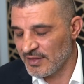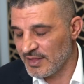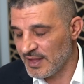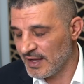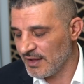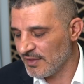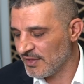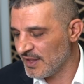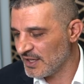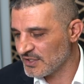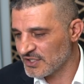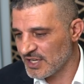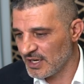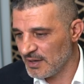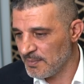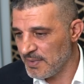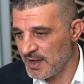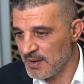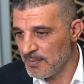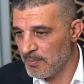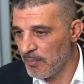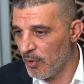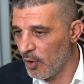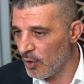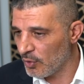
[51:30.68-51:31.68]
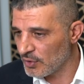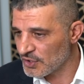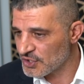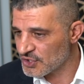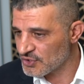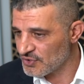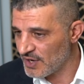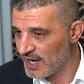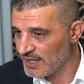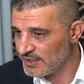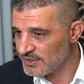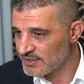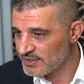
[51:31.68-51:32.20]
there's going to be more
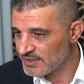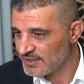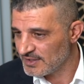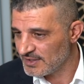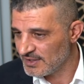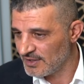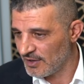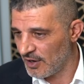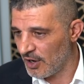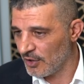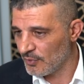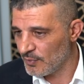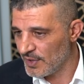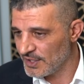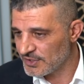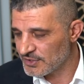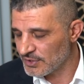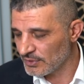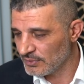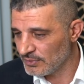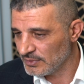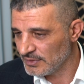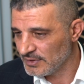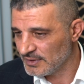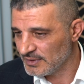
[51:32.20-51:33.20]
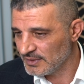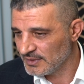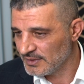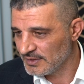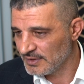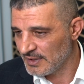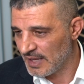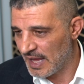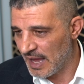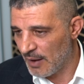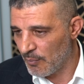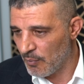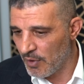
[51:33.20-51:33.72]
restraint on rental,
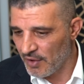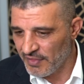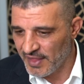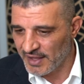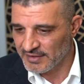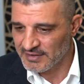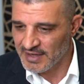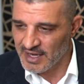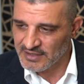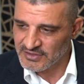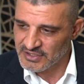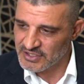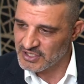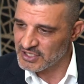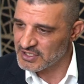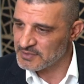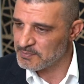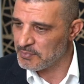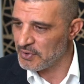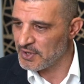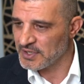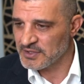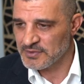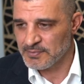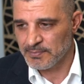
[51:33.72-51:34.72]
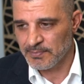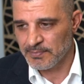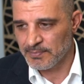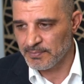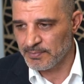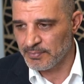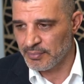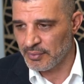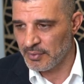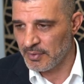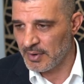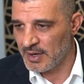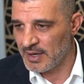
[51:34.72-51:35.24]
and what that does, it just brings
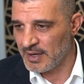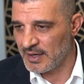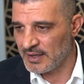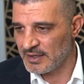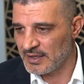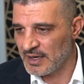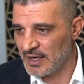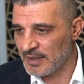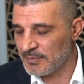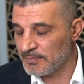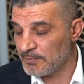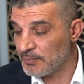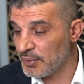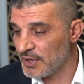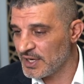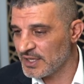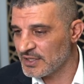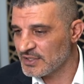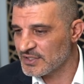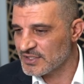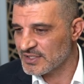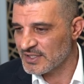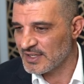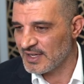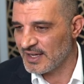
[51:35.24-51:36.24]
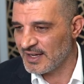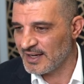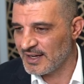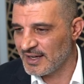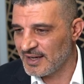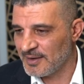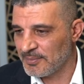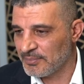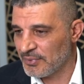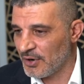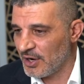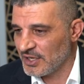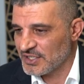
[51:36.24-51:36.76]
prices
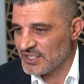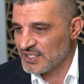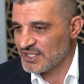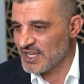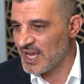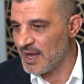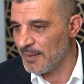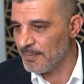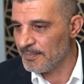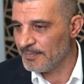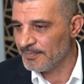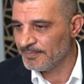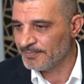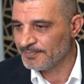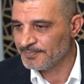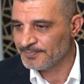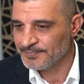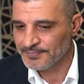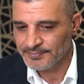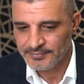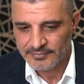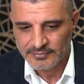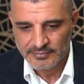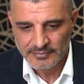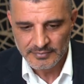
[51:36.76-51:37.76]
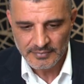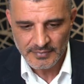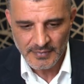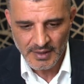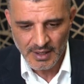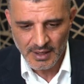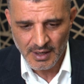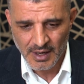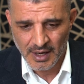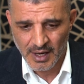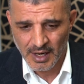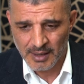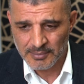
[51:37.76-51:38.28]
up.
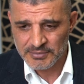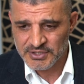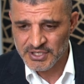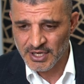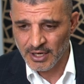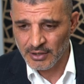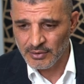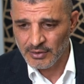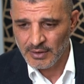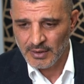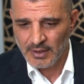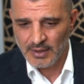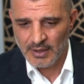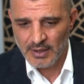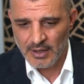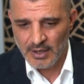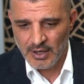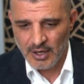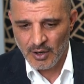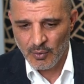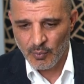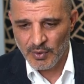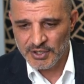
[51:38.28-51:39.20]
So we